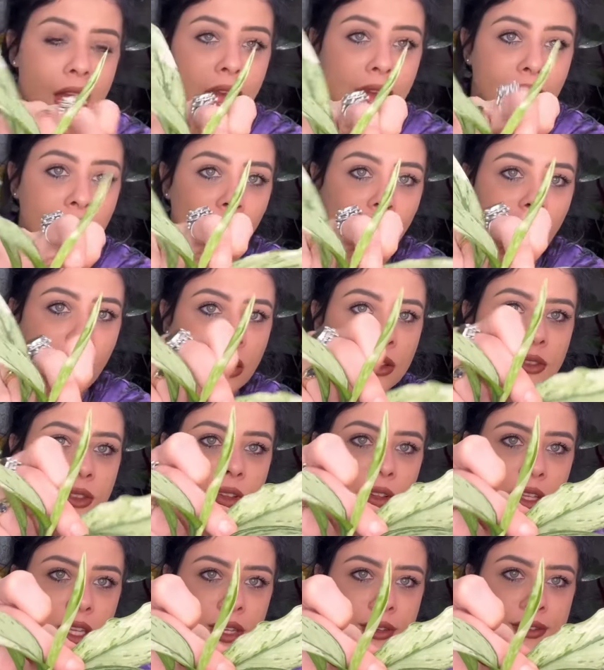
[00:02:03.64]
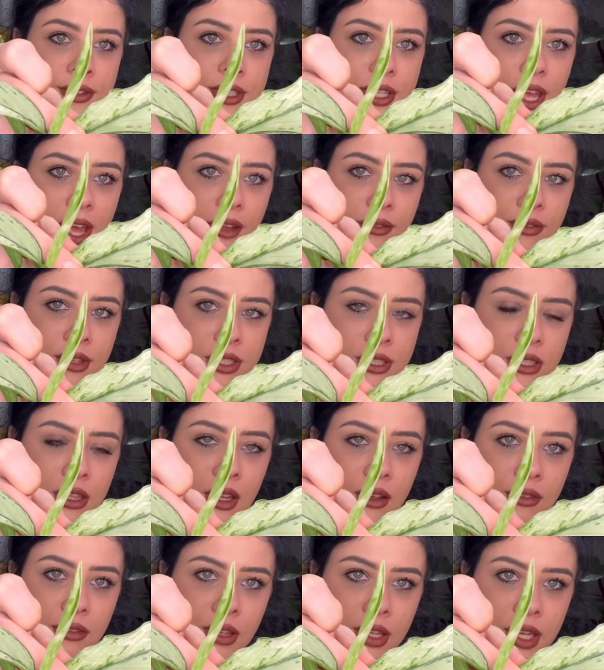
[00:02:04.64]
And all the leaves have this
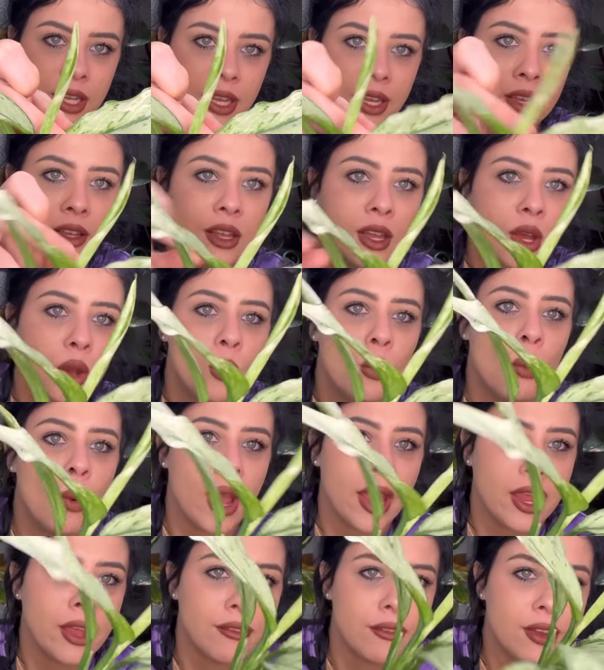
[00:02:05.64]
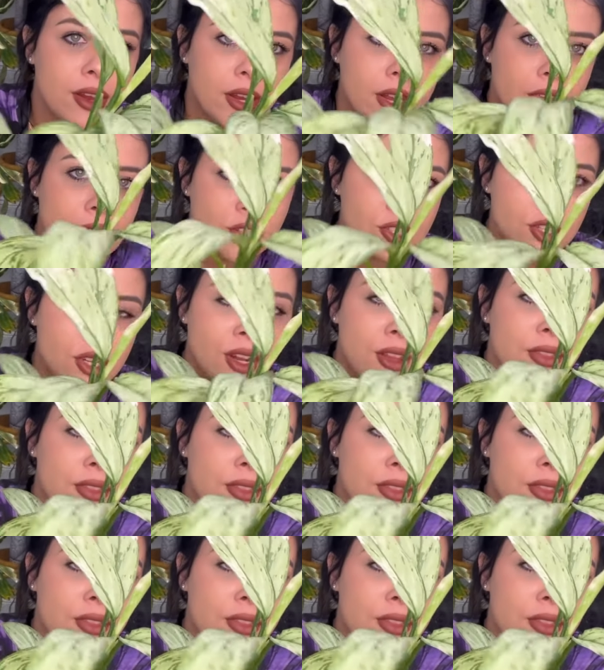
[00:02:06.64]
lovely white variegation